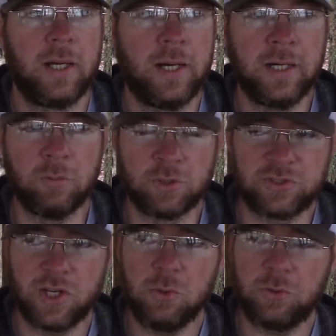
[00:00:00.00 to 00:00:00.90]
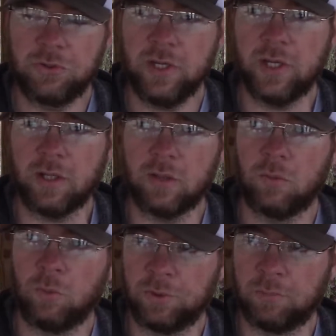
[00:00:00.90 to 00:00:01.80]
And it was so thick
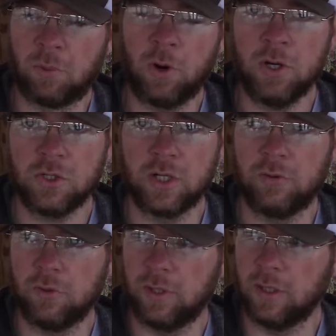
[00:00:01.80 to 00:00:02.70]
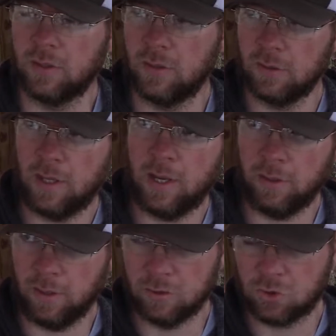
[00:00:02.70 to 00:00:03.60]
with the brush and everything
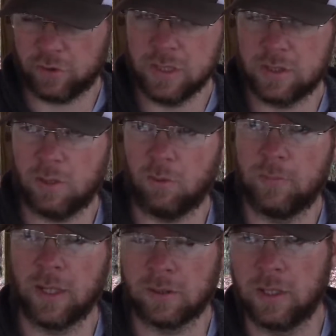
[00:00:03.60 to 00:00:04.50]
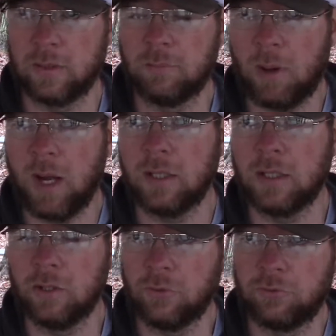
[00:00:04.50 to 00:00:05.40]
and trees that were back there and the pine
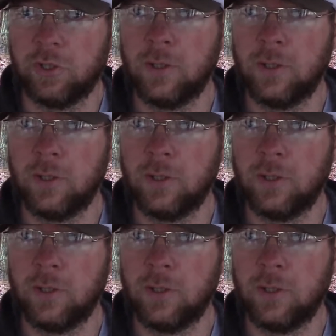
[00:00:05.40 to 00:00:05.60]
needles.